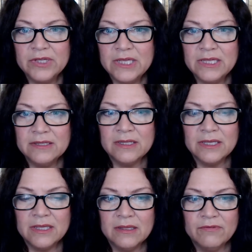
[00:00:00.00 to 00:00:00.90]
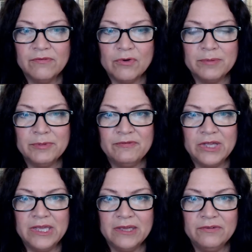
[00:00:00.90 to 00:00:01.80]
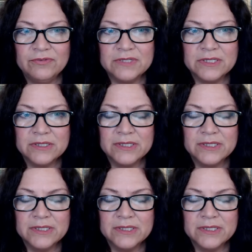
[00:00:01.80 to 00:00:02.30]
in the form of a gift,